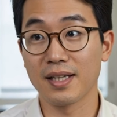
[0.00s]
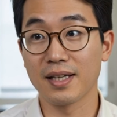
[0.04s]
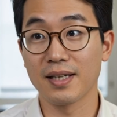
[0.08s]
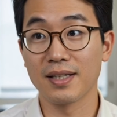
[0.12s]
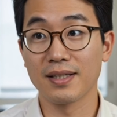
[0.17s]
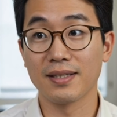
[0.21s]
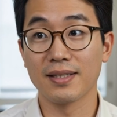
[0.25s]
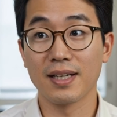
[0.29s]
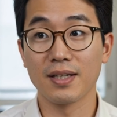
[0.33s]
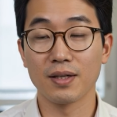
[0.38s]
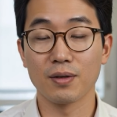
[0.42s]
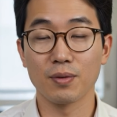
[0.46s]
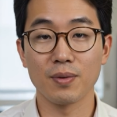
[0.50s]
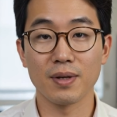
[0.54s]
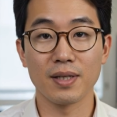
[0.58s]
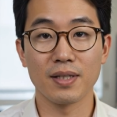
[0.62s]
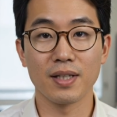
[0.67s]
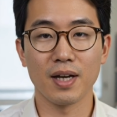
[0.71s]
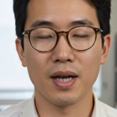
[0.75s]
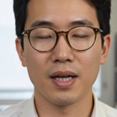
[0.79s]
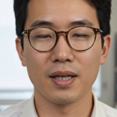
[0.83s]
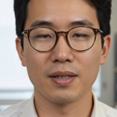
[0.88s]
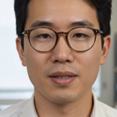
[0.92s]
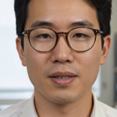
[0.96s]
assessed with a
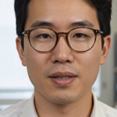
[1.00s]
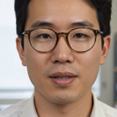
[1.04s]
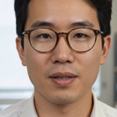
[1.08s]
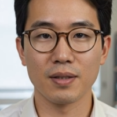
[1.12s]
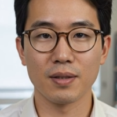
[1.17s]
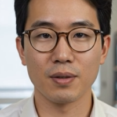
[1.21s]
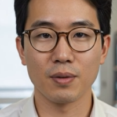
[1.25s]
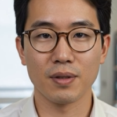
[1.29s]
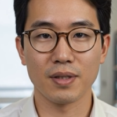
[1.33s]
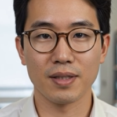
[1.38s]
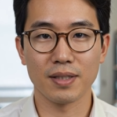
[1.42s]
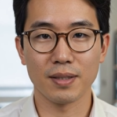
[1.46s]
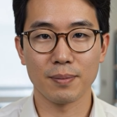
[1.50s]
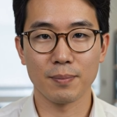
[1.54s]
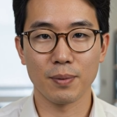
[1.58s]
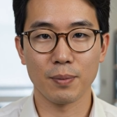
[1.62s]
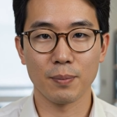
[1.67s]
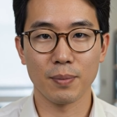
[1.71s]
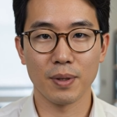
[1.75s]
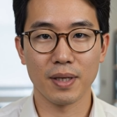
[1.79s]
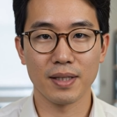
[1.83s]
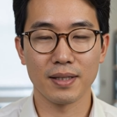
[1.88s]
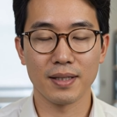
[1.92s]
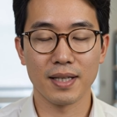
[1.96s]
doctor or a simple
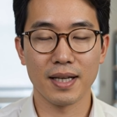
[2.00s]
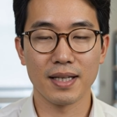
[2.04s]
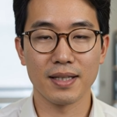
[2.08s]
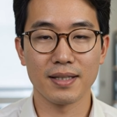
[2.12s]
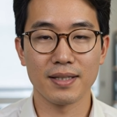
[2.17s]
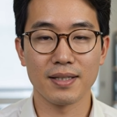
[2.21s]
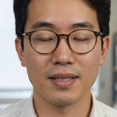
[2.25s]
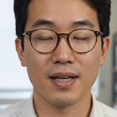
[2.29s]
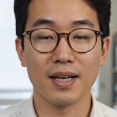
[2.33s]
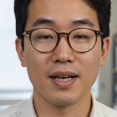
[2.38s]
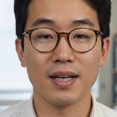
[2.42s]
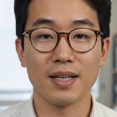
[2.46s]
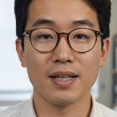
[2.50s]
blood test